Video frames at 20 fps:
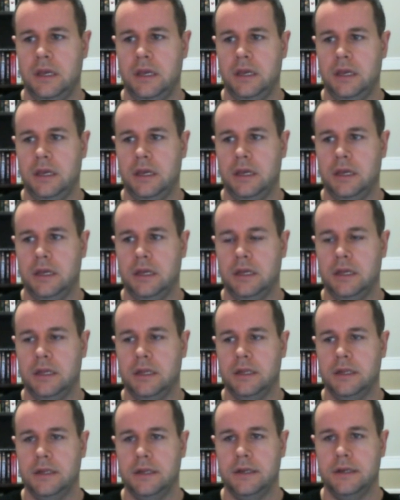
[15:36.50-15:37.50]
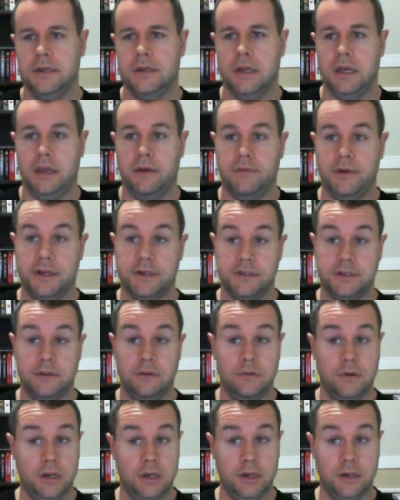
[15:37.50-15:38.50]
and I haven't actually
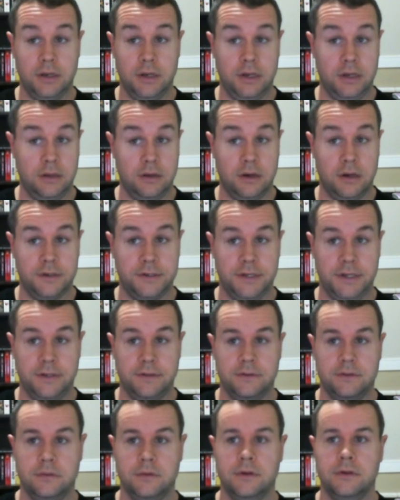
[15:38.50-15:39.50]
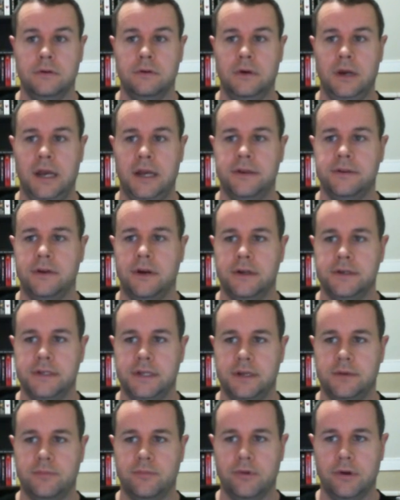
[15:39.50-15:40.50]
created any content. So we're going to go add
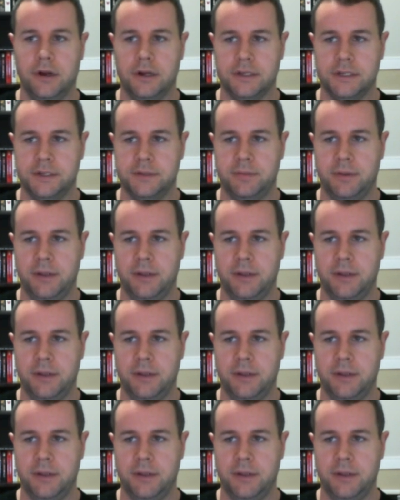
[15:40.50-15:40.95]
content, product